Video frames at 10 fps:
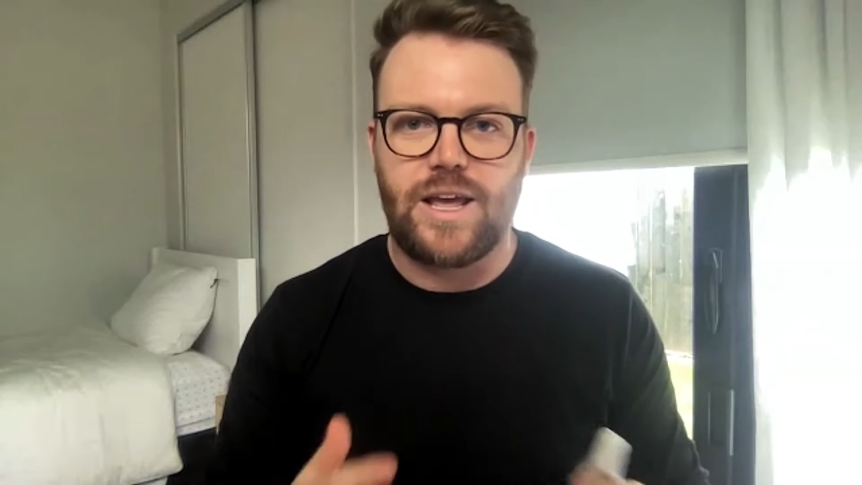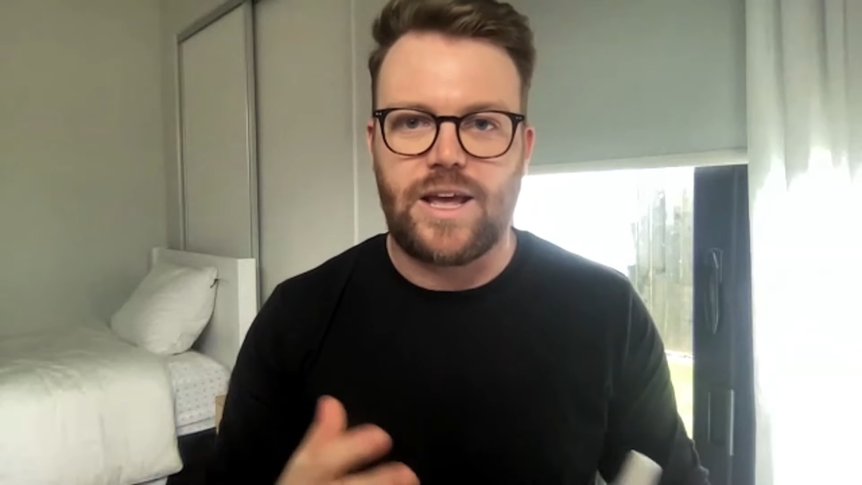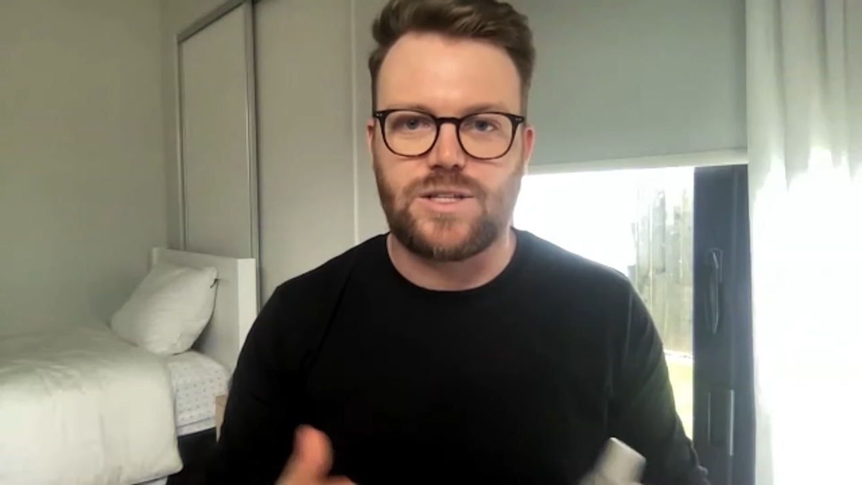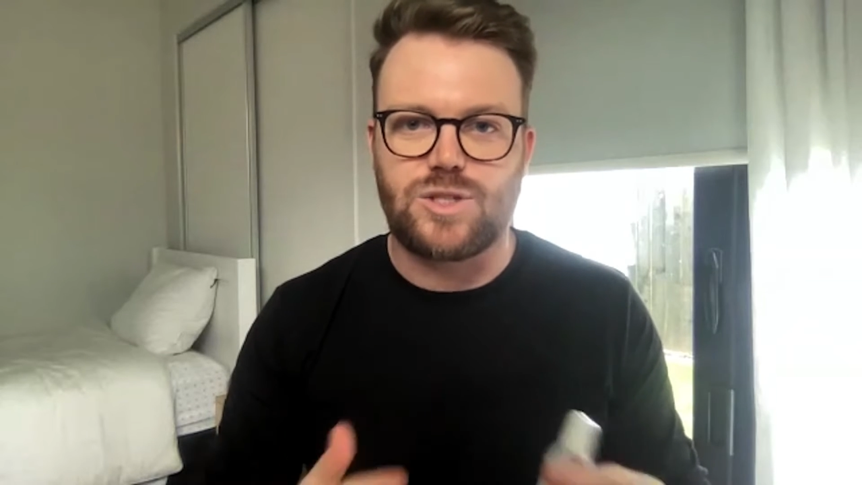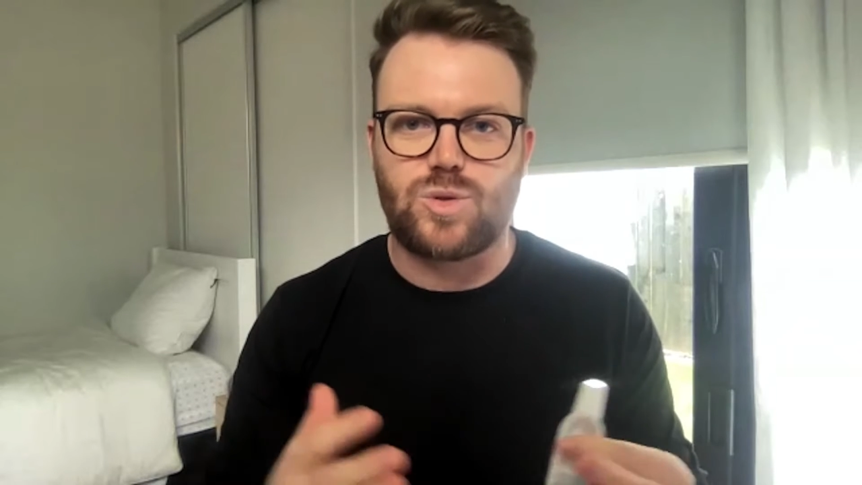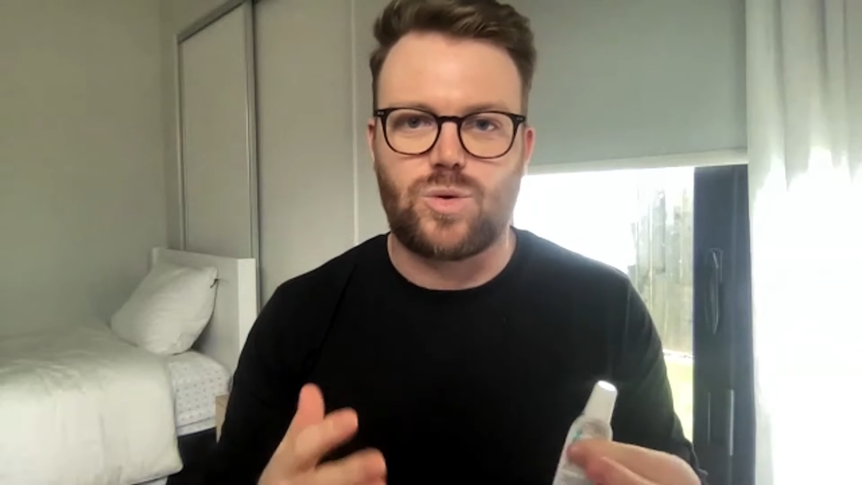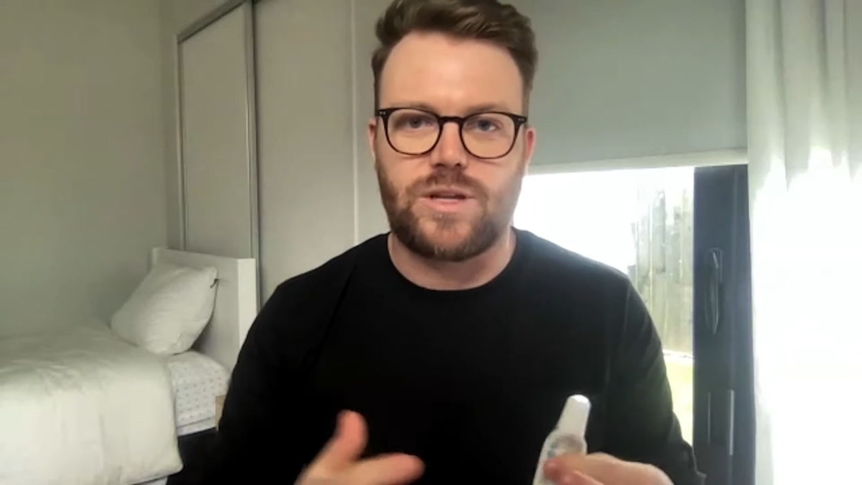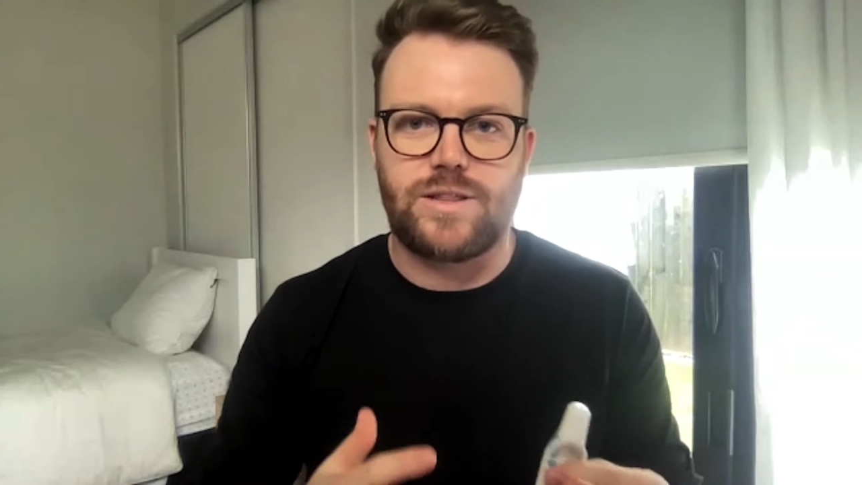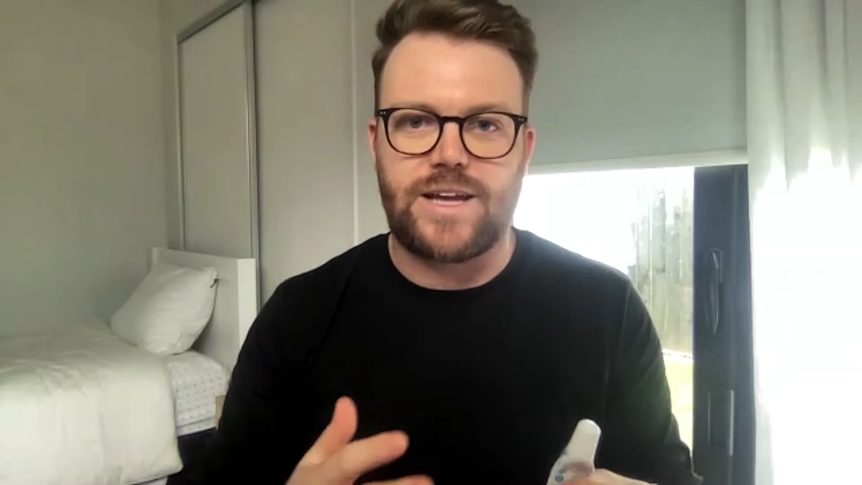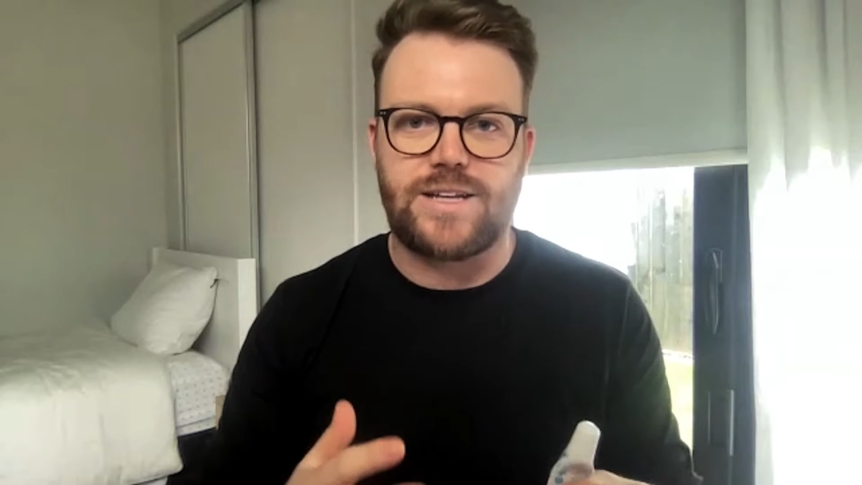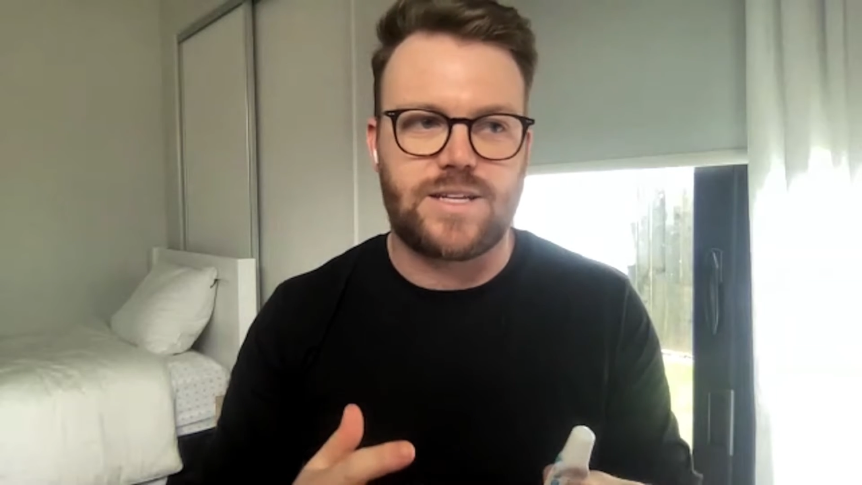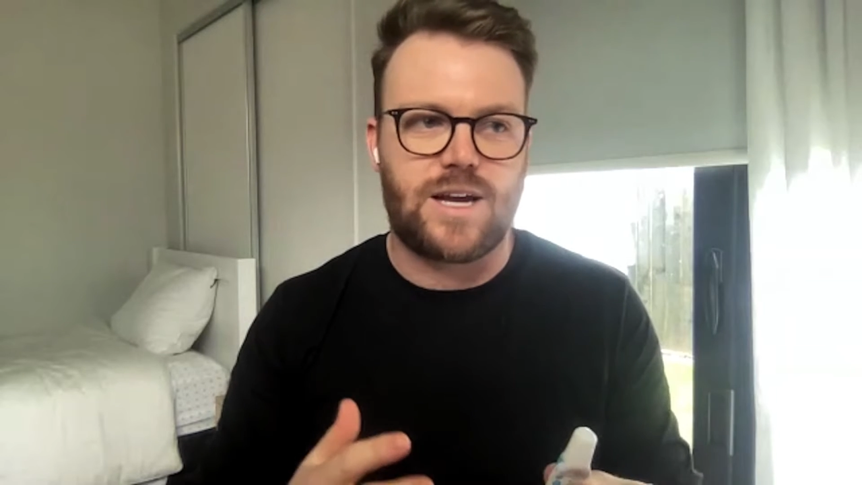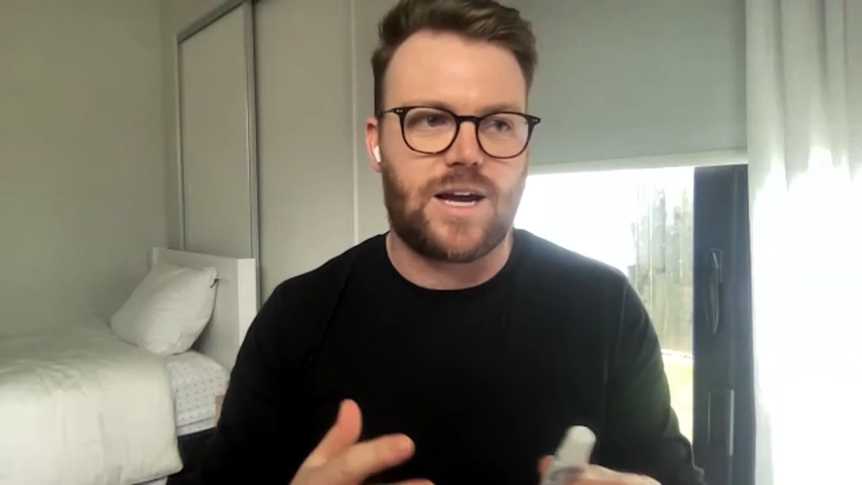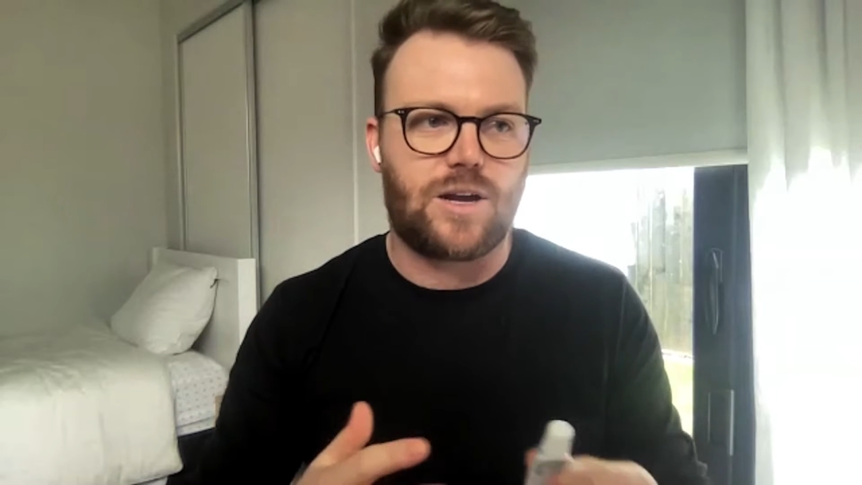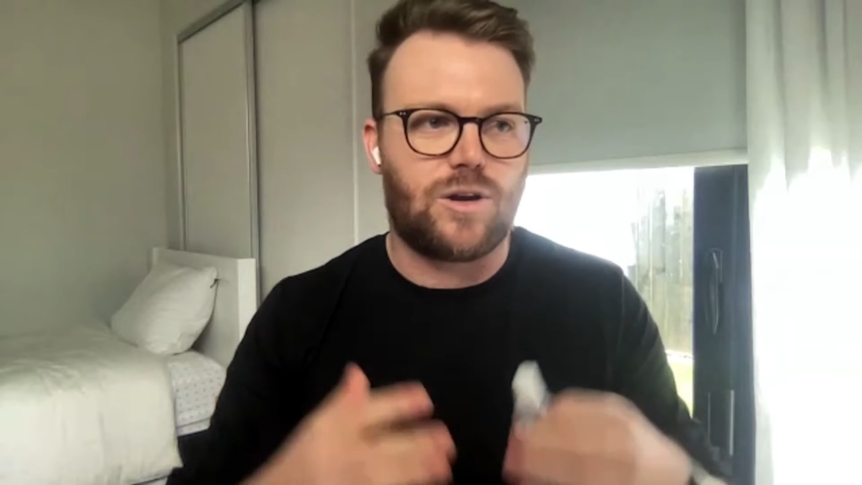and sort of that's
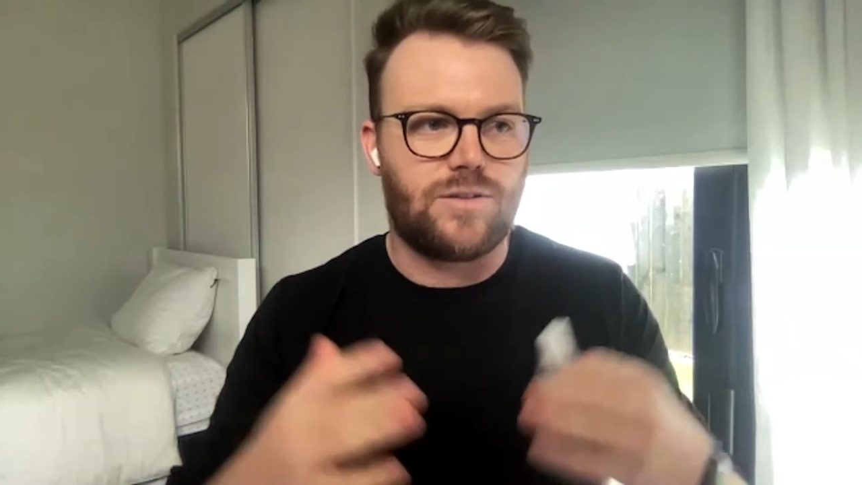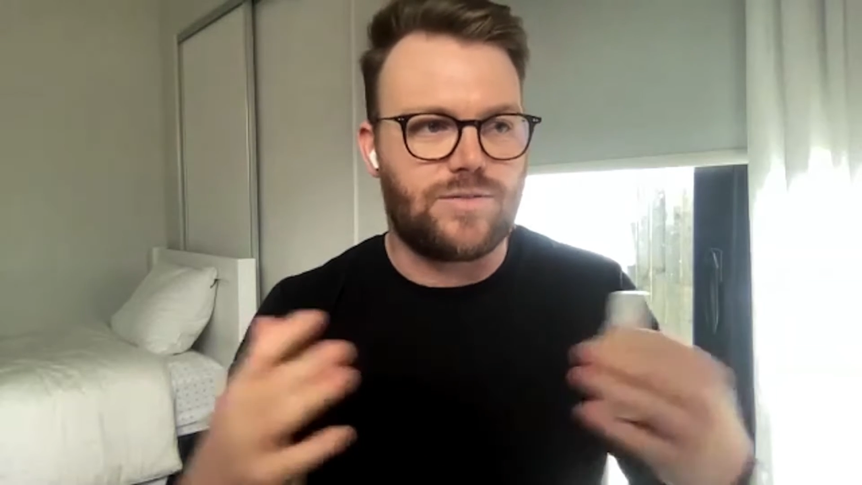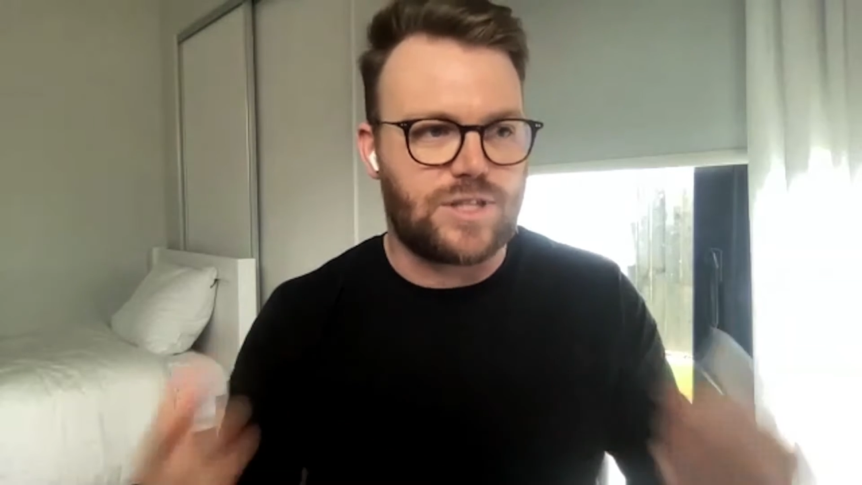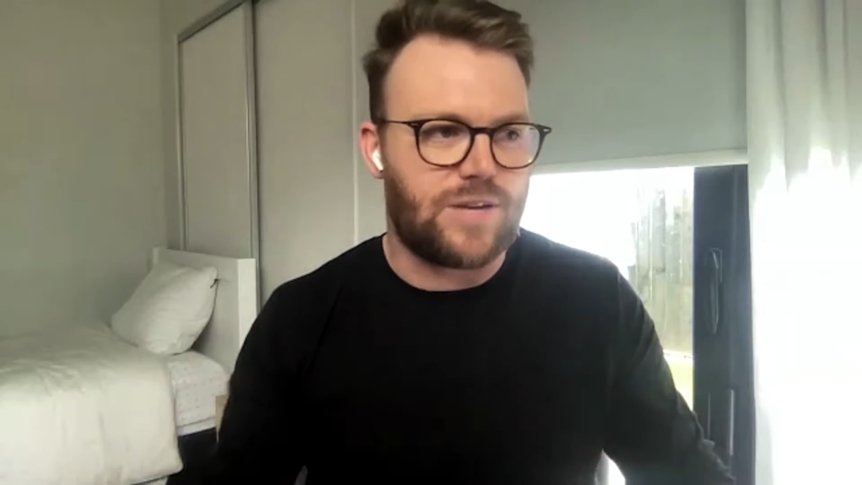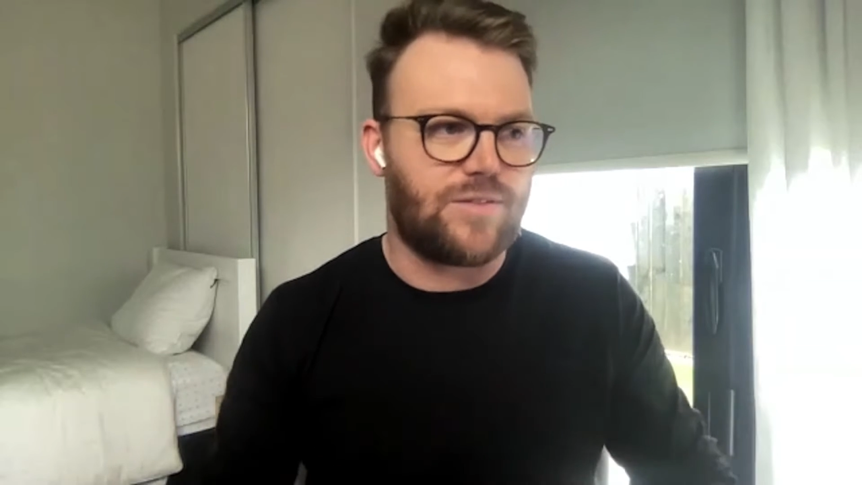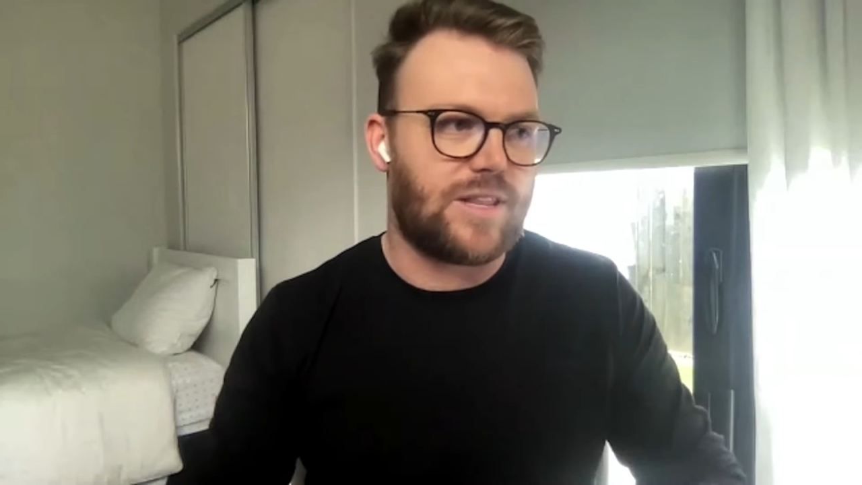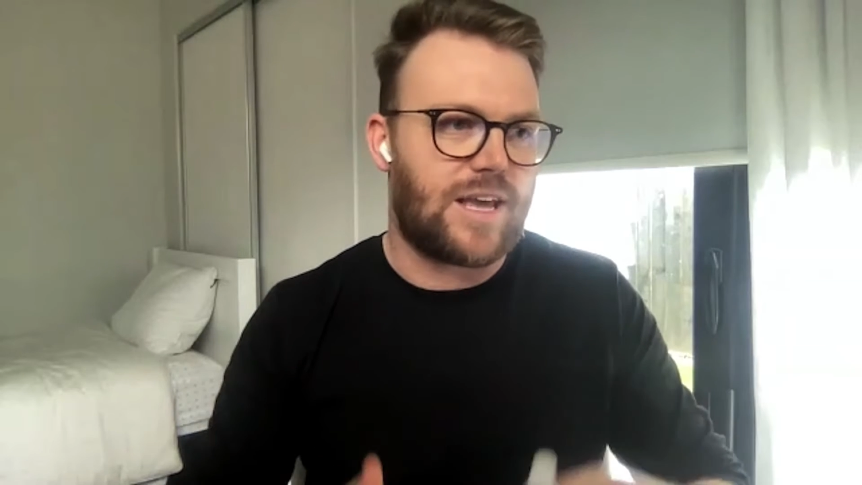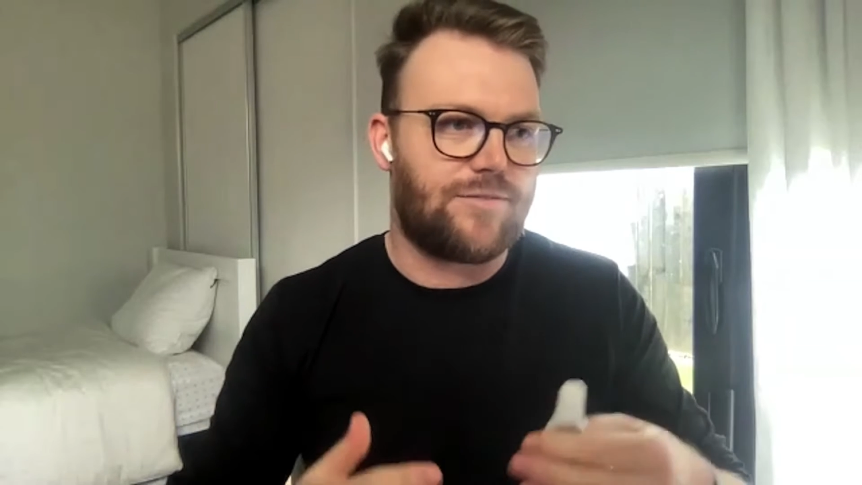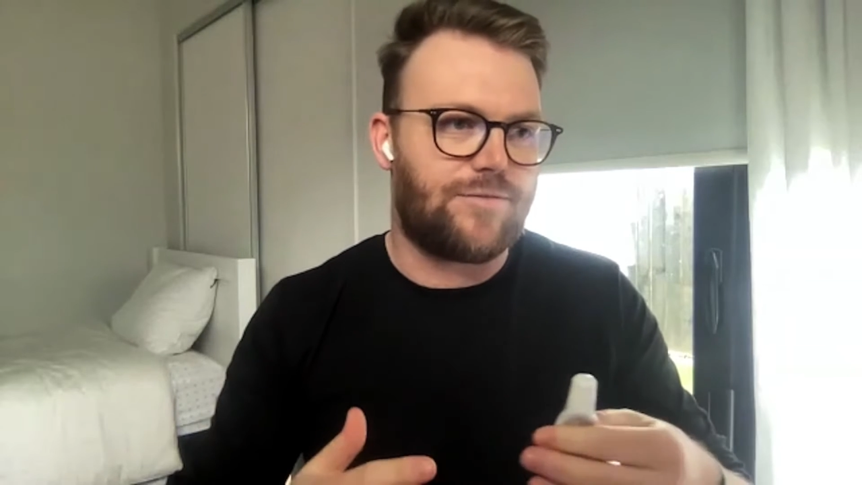kind of achieving that